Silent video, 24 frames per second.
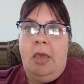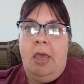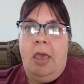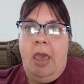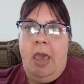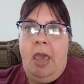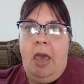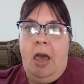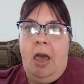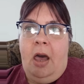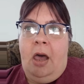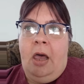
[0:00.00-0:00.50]

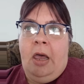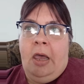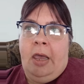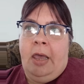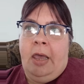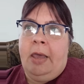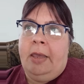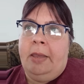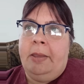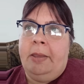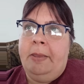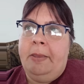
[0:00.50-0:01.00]

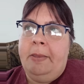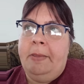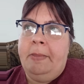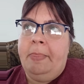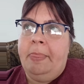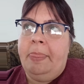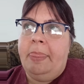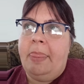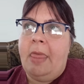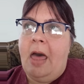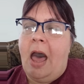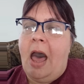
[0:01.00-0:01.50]
I
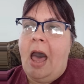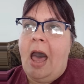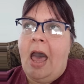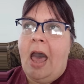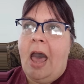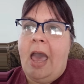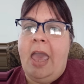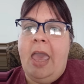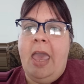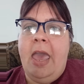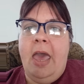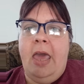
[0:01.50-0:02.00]

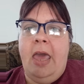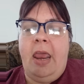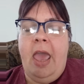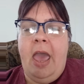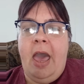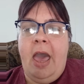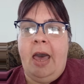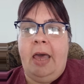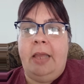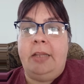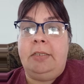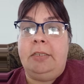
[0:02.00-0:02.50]

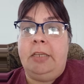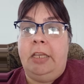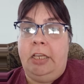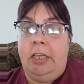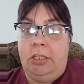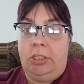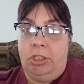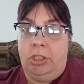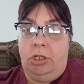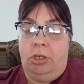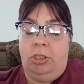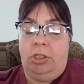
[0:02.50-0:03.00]
had knee
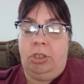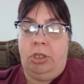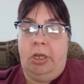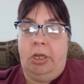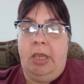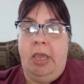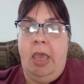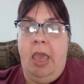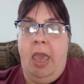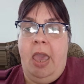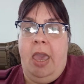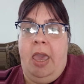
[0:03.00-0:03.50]

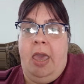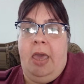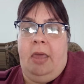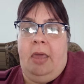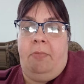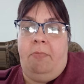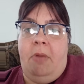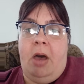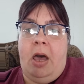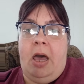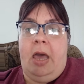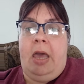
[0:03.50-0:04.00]
surgery,
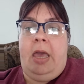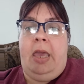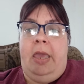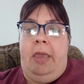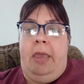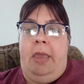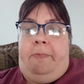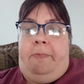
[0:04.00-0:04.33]
and my